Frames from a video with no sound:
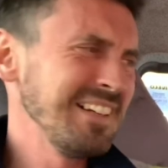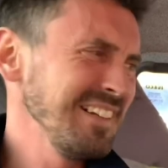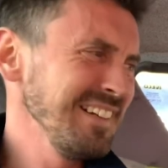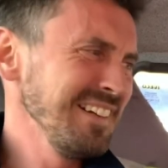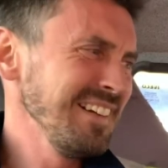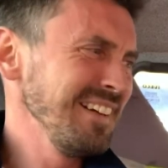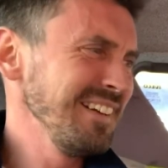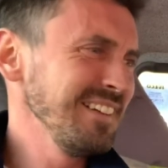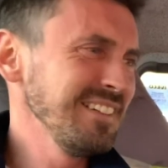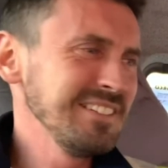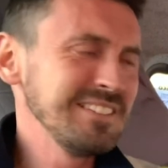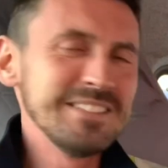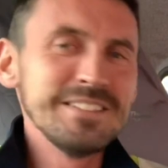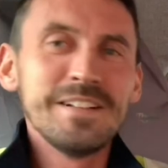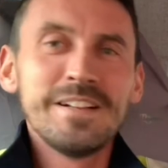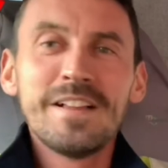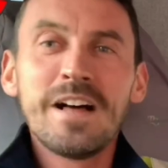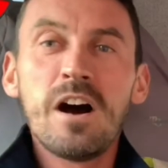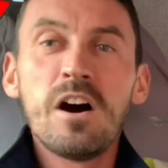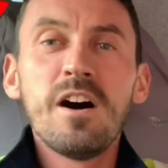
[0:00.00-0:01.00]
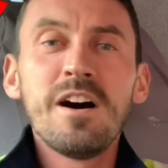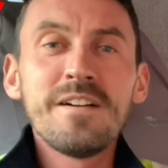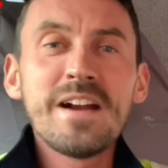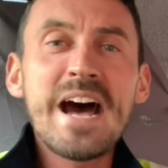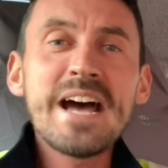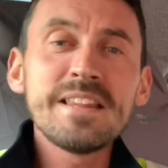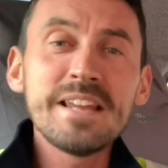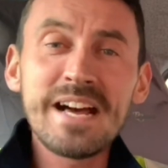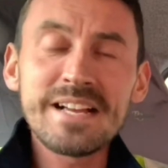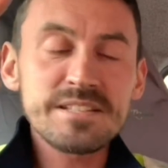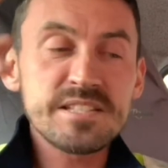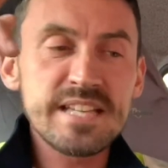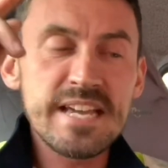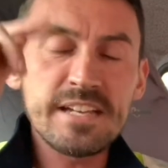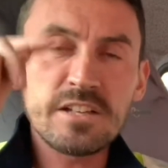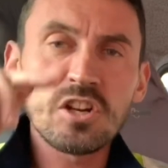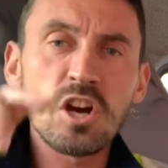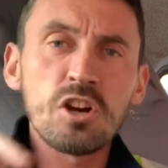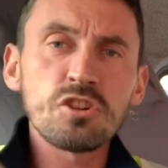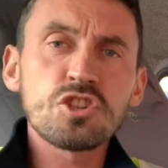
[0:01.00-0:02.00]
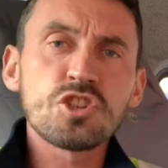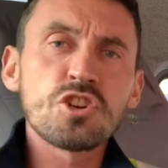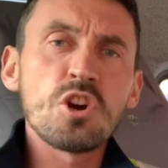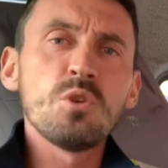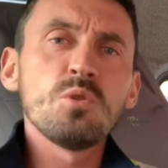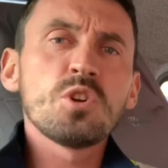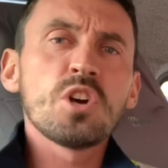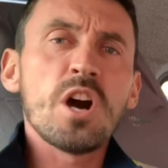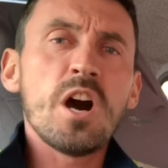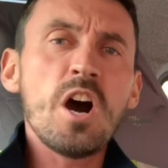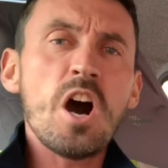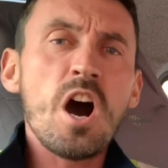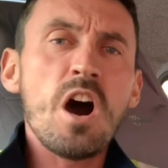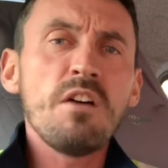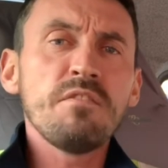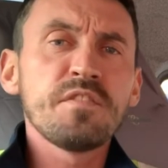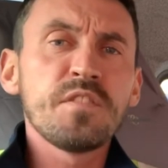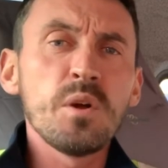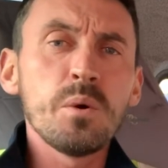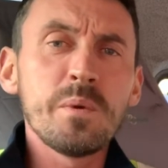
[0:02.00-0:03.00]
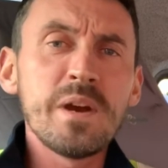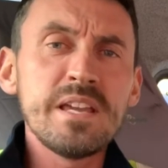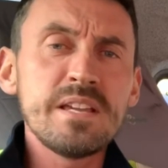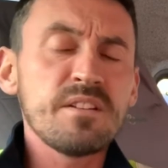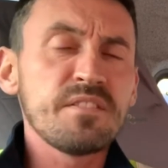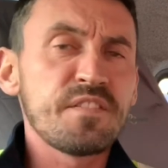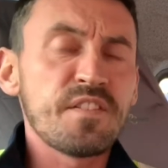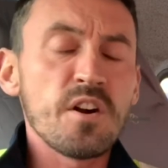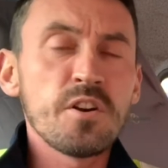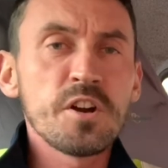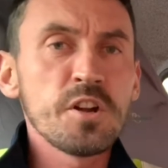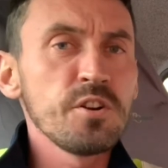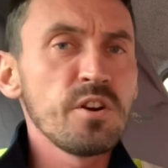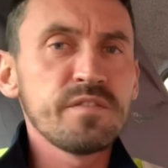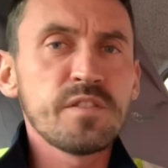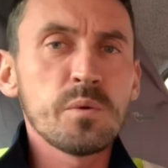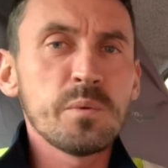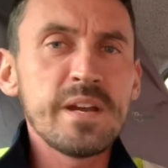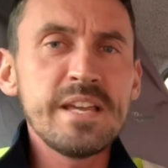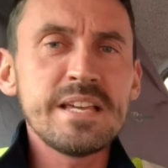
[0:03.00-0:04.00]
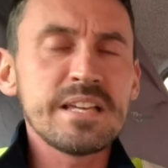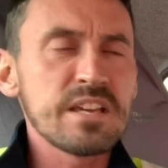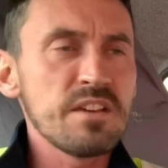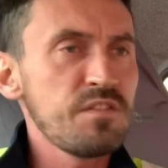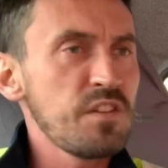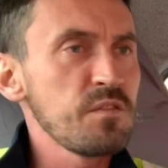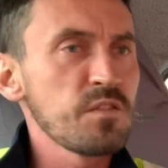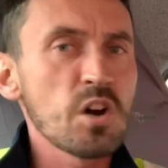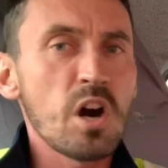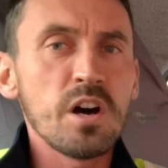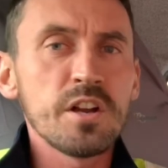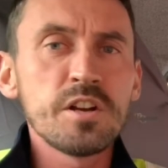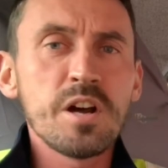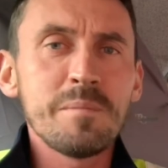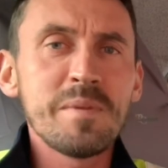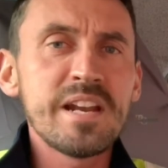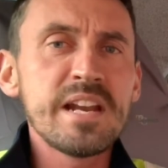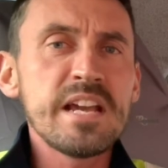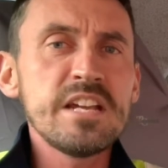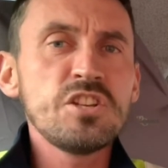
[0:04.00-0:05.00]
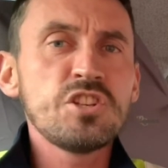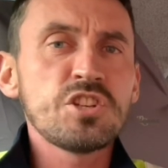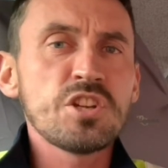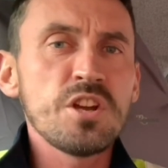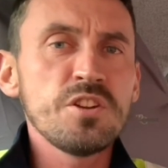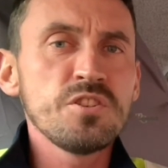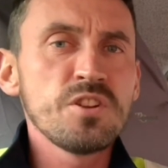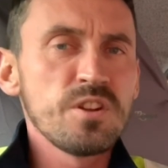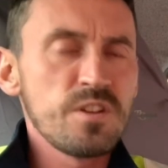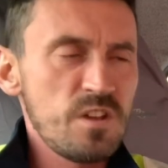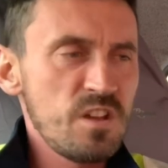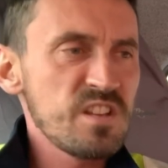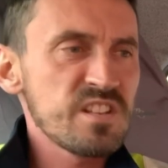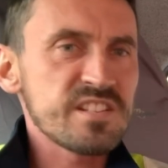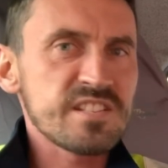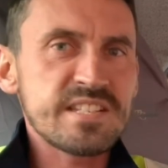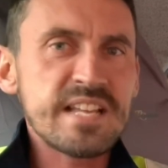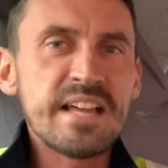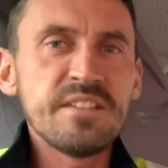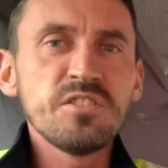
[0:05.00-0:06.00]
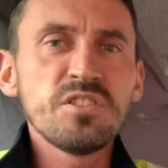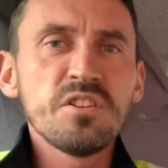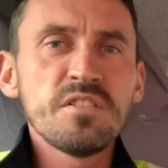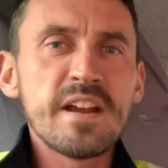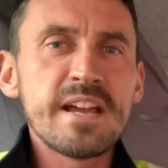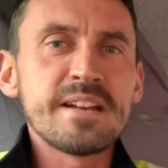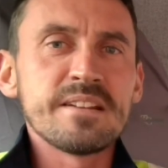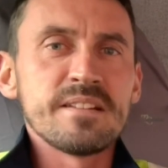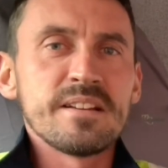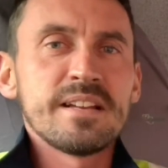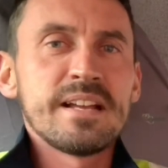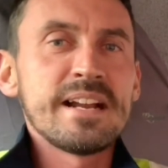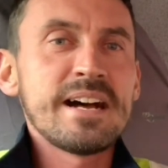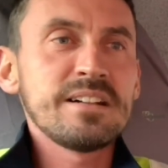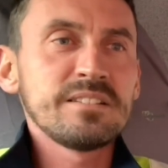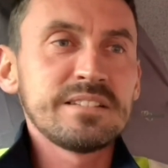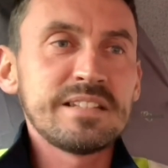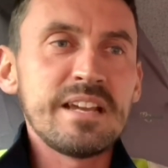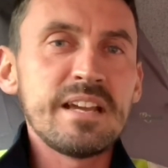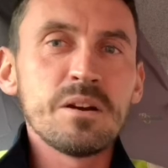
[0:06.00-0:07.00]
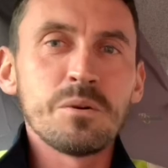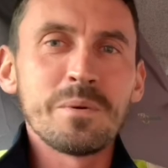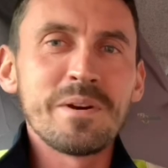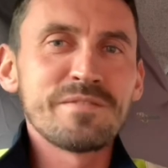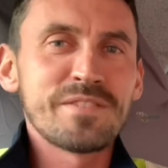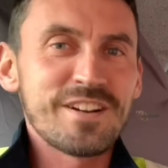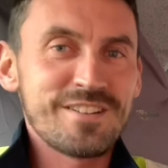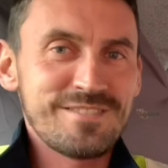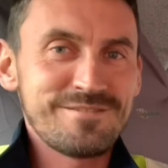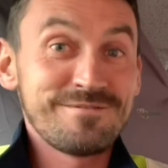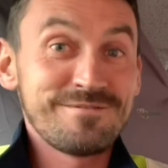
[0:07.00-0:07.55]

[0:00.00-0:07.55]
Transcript: yeah. All right, that's it. Cock Stroker of the week for another week. If you've got a nomination, send her in and I'll deal with her.